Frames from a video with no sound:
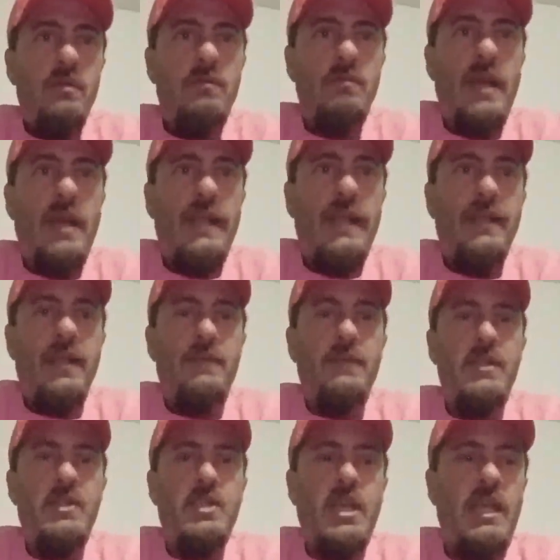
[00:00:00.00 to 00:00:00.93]
Mad
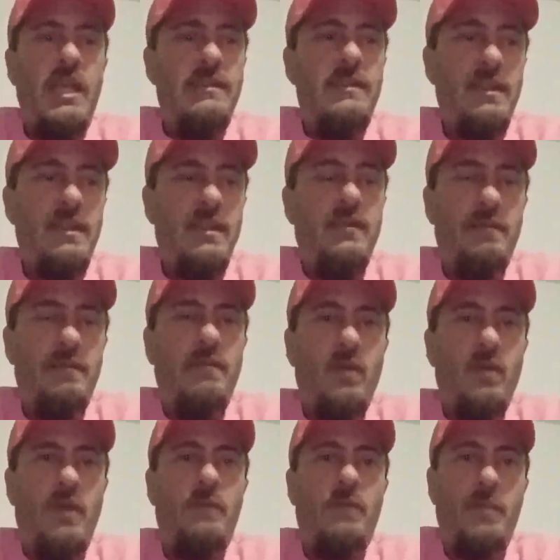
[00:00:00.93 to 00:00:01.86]
love to Jason.
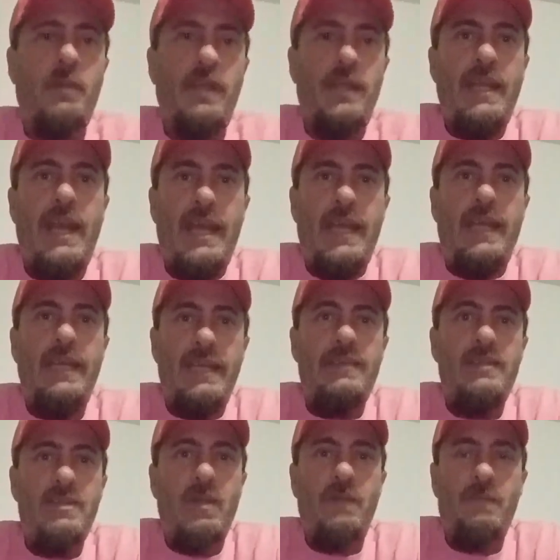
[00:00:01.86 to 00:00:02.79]
Went from a
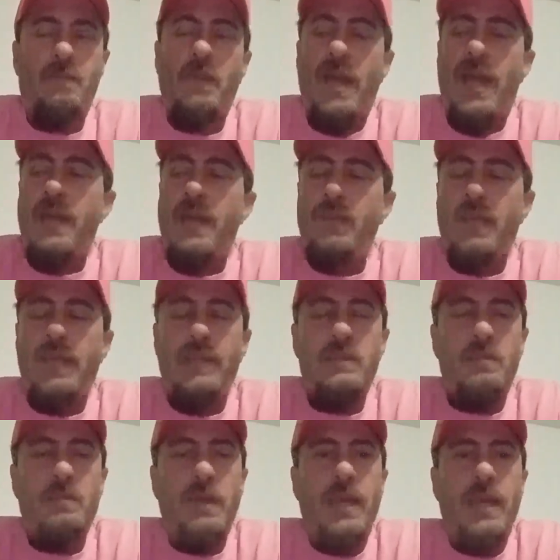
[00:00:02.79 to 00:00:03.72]
9X to a
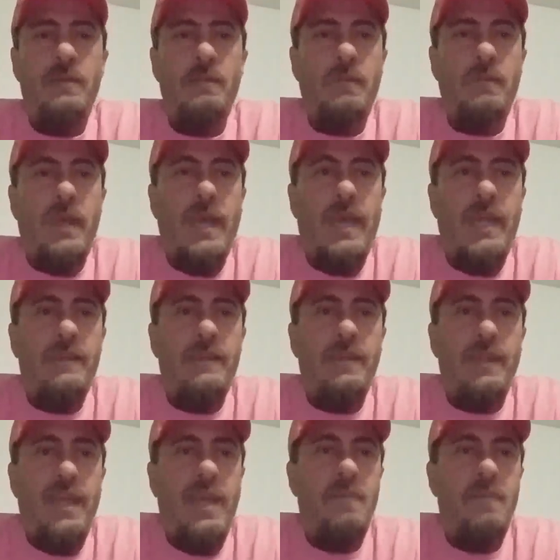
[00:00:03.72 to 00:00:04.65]
5X, man. Mad
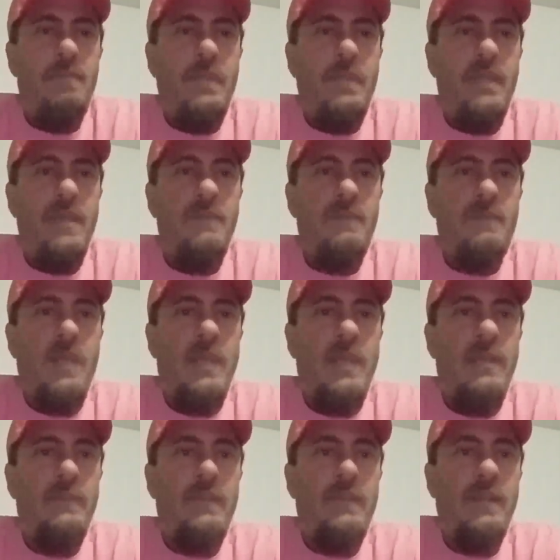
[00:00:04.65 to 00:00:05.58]
love.
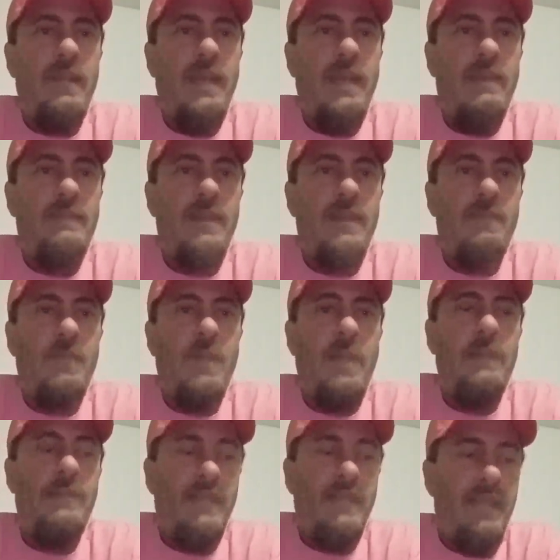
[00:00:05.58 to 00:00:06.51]
BFL,
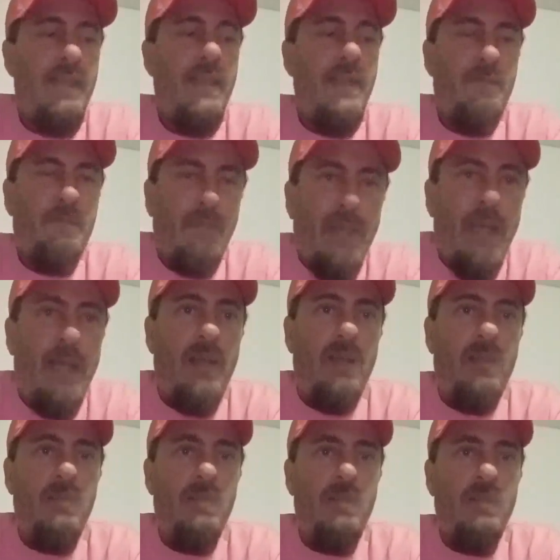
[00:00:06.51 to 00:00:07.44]
SFL,
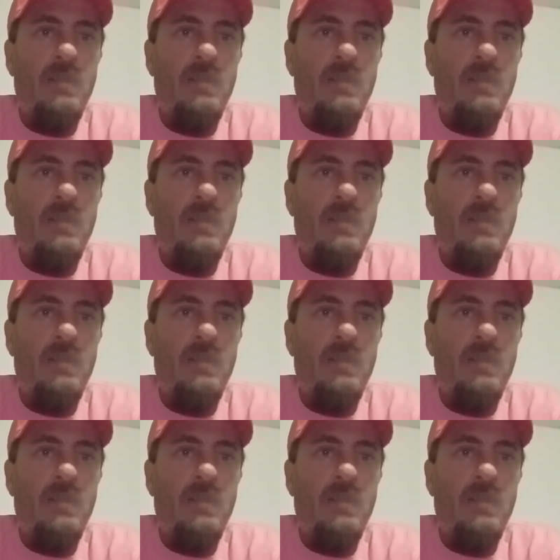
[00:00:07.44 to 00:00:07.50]
DNFL.